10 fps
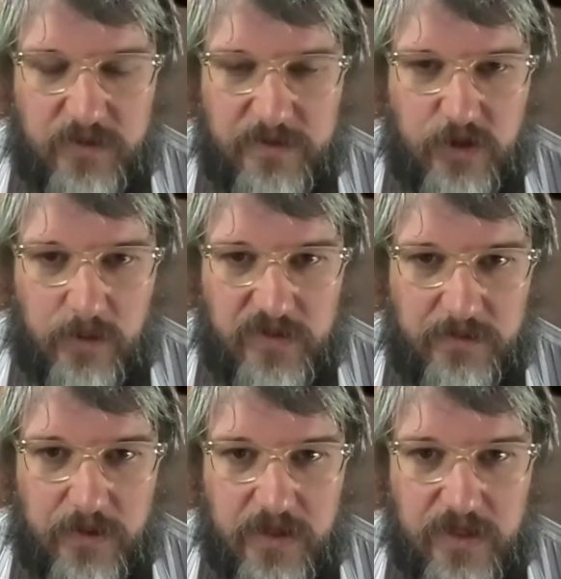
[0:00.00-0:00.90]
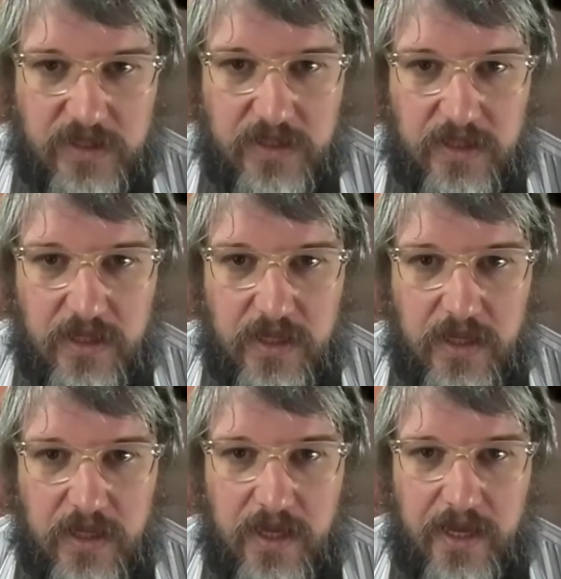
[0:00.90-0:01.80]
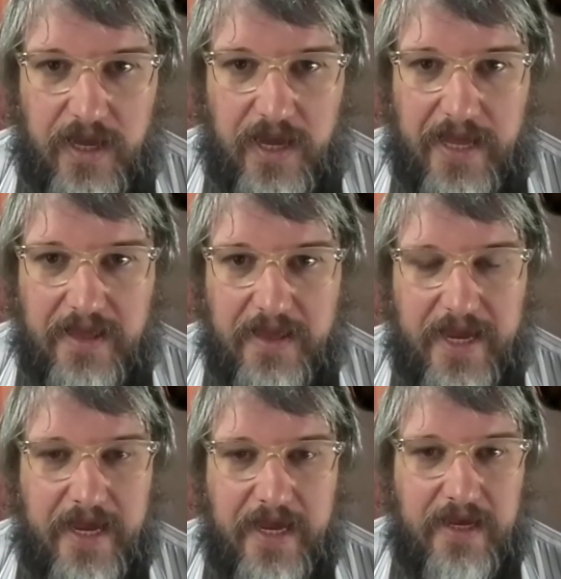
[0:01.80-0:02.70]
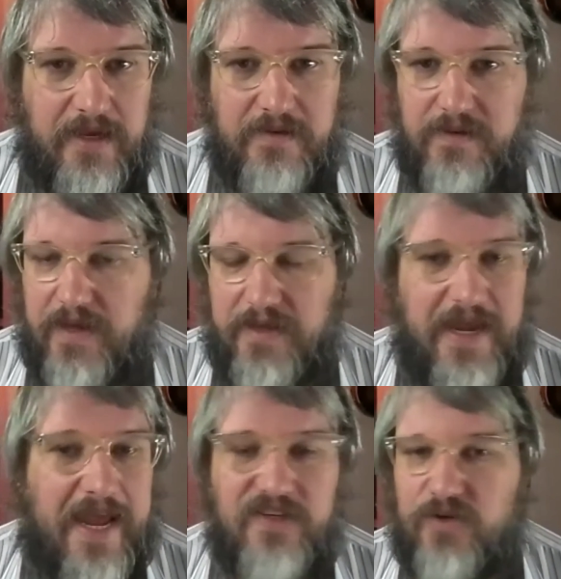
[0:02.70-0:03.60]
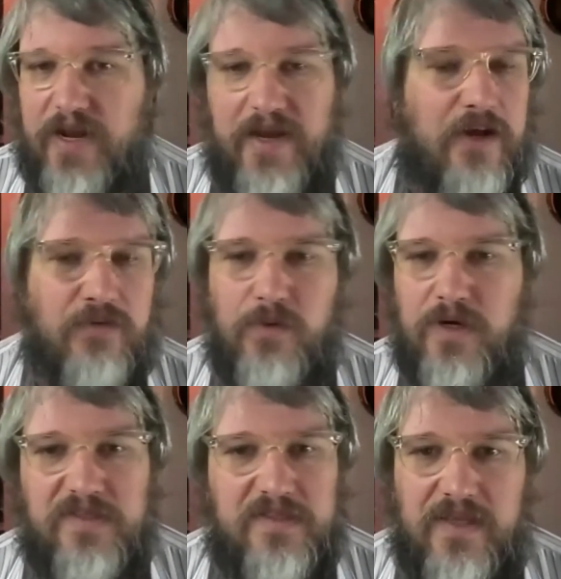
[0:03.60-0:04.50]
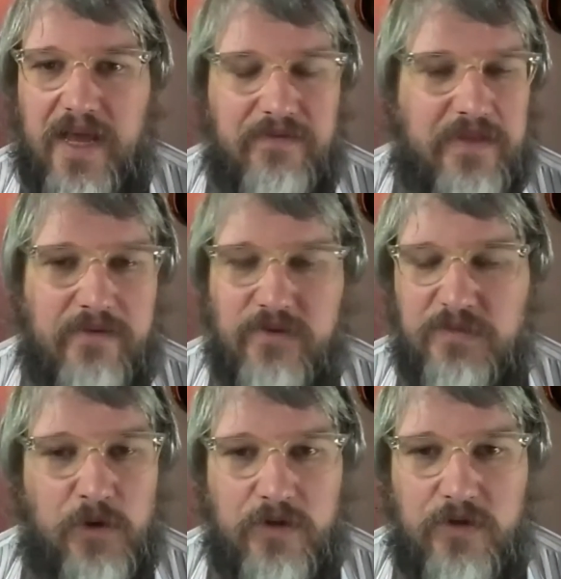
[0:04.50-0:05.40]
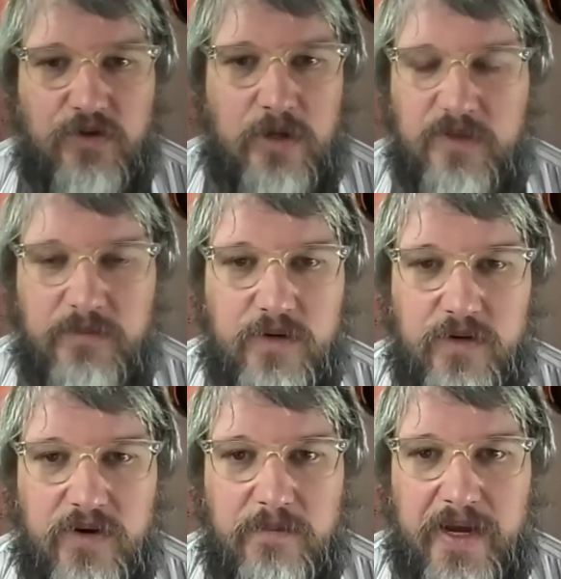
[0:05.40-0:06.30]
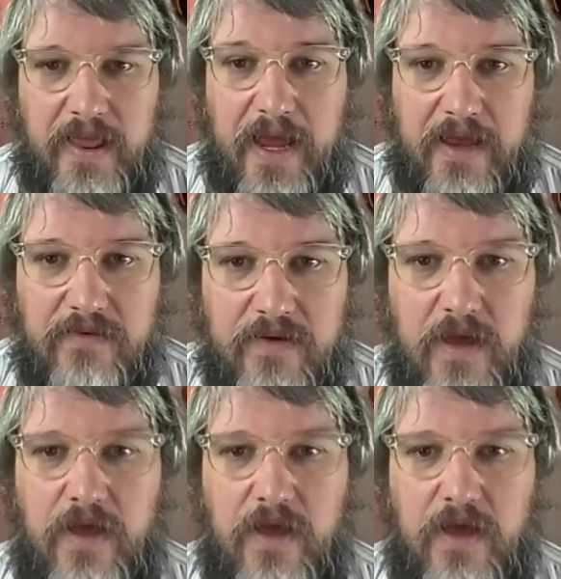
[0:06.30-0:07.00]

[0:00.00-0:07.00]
Trump supporters? And the answer I got was, I've never spoken to a Trump supporter in my life,